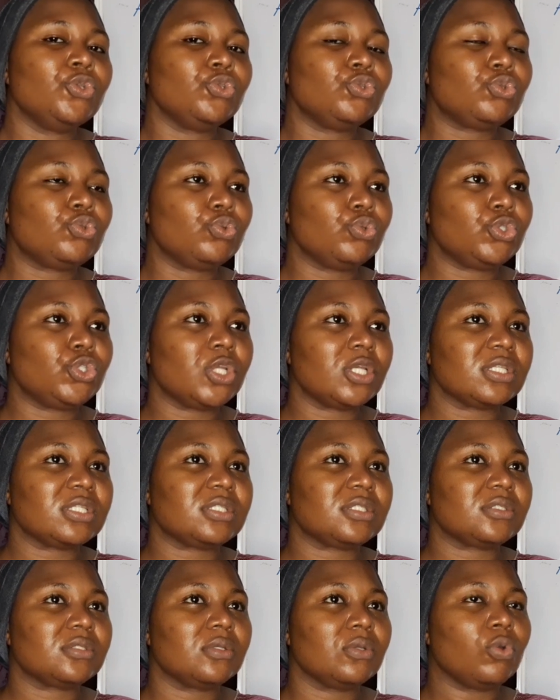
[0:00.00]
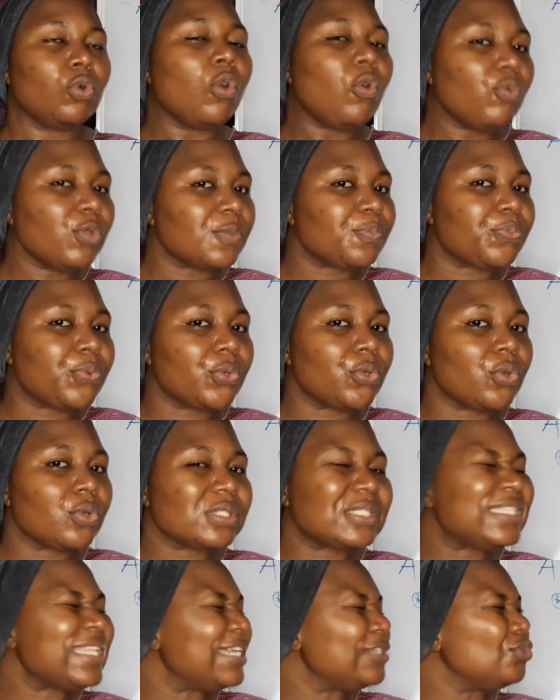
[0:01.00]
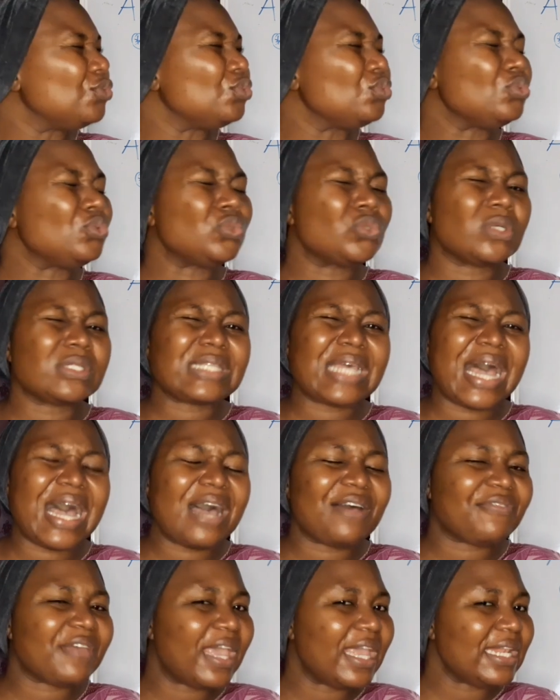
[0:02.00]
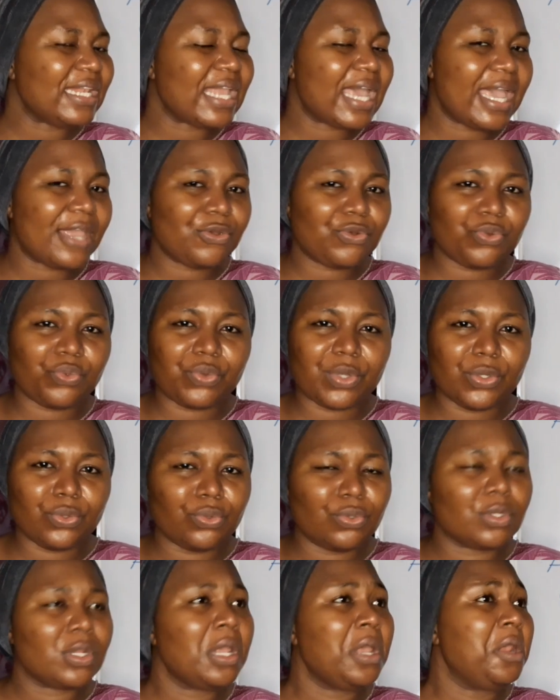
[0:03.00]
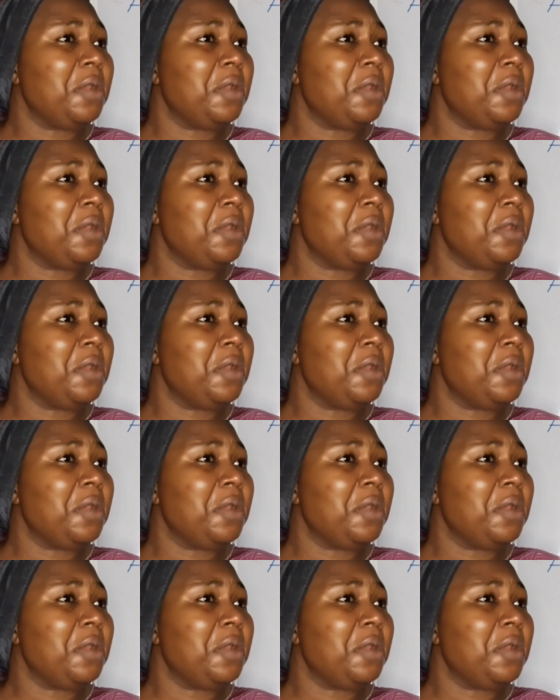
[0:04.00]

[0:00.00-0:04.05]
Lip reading: to just go with products that do not have any hydroquinone.